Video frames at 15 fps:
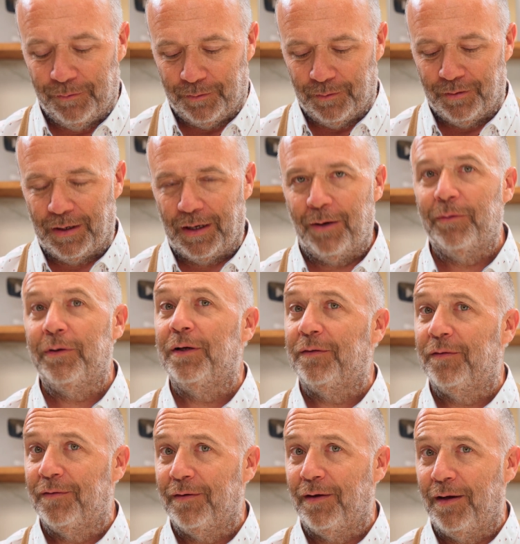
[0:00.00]
So now
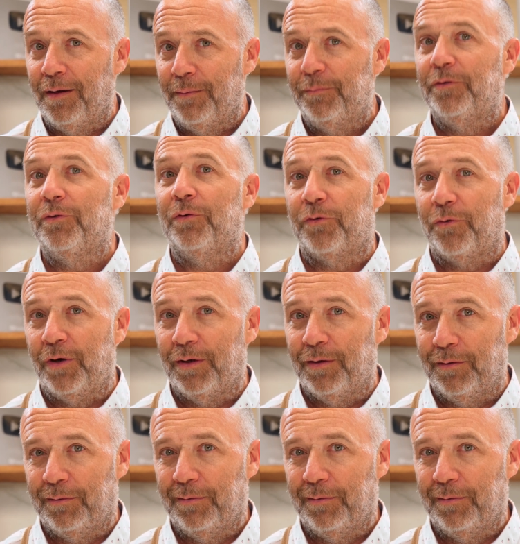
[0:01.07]
it's time to try it.